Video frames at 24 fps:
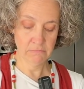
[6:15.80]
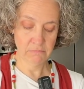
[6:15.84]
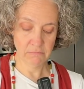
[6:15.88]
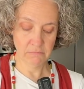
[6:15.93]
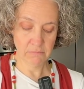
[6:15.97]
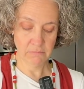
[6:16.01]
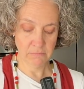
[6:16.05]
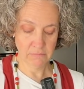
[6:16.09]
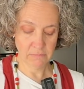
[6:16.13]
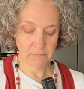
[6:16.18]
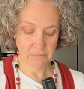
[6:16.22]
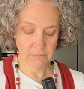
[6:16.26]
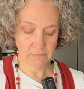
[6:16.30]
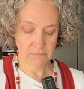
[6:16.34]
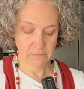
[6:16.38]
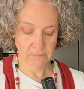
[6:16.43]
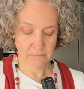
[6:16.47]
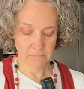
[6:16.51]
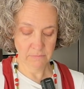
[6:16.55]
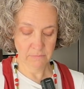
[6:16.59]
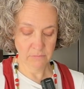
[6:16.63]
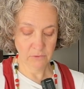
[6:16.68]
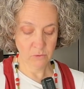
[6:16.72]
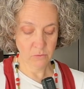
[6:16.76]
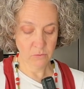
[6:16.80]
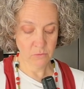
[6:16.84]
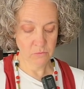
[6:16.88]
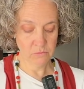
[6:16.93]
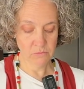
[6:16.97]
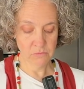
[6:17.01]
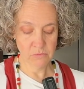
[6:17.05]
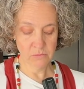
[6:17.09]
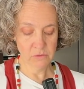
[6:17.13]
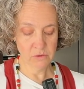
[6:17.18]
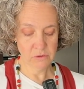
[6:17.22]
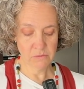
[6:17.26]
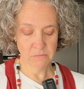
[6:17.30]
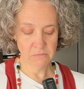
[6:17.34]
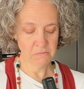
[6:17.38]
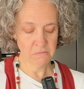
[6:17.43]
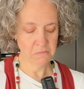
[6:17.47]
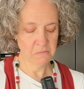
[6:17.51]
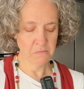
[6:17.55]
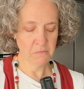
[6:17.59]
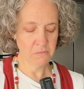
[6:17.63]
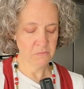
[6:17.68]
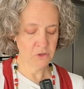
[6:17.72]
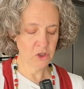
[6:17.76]
Normally we don't. Normally we just
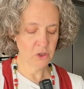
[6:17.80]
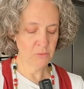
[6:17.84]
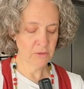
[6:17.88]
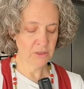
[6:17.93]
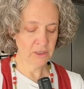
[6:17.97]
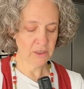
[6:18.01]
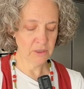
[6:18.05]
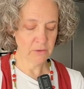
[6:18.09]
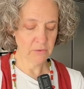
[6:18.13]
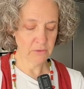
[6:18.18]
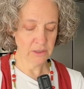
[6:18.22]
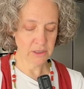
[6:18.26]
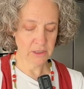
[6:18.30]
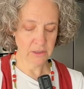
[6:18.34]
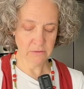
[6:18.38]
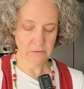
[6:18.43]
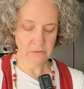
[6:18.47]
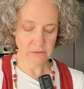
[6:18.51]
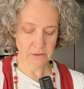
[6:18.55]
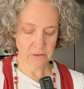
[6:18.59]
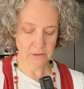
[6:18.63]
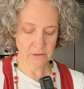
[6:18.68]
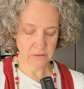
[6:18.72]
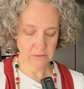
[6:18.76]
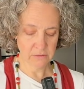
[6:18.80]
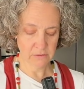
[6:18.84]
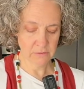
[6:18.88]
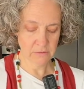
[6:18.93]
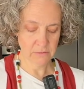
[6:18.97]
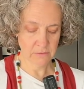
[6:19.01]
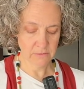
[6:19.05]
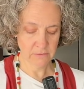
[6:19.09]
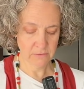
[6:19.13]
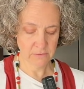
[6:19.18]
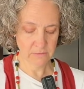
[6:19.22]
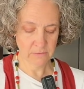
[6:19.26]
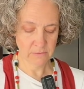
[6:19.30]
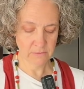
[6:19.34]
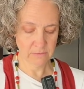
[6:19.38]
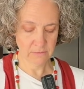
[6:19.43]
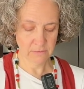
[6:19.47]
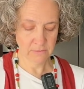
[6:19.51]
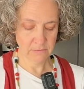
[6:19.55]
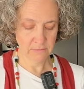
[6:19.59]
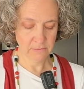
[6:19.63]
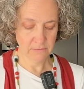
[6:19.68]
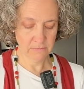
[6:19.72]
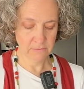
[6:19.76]
put the bowl in the middle of the
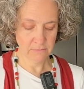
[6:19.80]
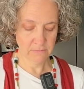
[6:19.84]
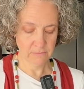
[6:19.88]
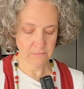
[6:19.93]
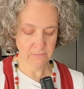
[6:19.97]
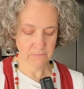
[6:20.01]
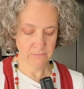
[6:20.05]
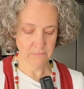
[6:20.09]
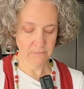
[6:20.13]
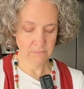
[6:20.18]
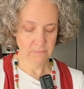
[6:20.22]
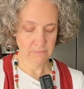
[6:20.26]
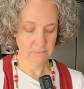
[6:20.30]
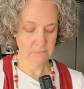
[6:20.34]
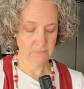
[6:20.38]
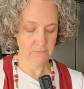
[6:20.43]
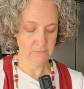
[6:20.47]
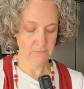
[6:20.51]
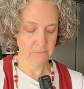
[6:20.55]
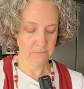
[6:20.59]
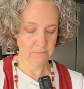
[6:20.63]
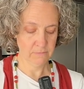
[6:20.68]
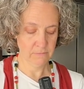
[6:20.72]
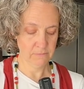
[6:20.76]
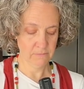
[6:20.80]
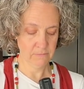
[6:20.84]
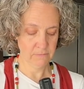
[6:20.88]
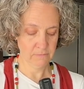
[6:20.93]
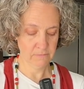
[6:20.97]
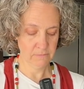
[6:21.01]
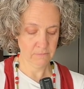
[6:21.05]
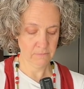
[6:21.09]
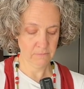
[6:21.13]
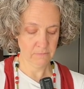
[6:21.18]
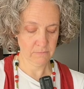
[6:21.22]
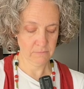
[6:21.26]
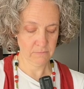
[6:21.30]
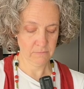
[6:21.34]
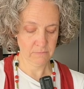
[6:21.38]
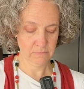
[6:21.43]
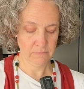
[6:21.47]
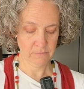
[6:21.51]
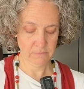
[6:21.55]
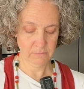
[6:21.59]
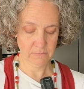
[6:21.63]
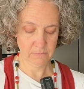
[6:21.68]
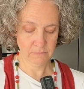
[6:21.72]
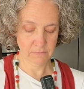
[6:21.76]
table and people takes
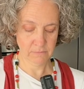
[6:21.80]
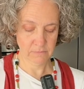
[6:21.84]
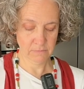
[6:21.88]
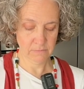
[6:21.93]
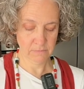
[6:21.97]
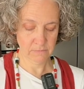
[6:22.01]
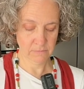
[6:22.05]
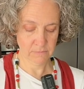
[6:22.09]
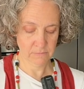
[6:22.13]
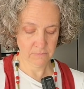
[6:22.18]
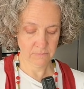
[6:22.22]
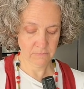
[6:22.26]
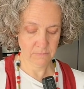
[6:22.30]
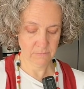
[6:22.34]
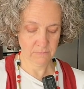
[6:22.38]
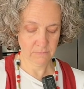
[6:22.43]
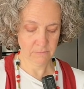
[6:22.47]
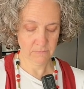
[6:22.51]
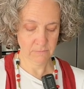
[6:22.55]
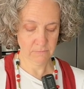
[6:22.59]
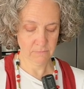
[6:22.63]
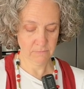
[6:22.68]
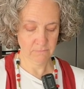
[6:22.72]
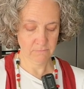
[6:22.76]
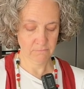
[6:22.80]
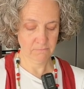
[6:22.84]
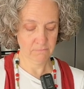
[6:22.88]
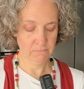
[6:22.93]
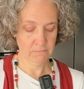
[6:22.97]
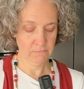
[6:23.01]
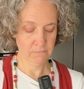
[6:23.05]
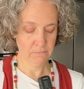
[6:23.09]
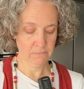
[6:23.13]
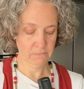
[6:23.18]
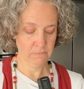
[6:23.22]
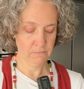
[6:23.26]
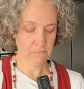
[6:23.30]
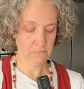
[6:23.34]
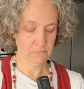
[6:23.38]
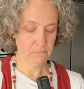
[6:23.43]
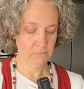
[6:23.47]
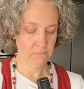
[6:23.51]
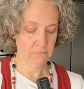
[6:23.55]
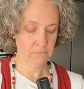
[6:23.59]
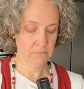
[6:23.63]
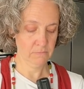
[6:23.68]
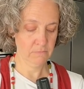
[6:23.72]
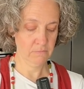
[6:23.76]
it and it's super, super
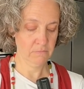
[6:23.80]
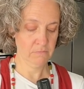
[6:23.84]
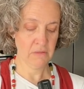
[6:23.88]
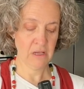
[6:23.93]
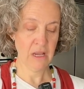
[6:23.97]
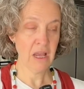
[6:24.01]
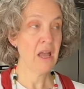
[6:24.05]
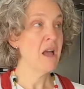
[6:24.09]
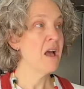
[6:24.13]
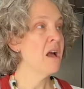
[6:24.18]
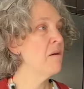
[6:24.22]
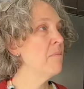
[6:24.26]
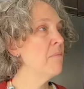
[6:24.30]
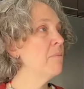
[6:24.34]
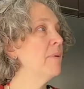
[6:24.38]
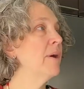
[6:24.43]
good.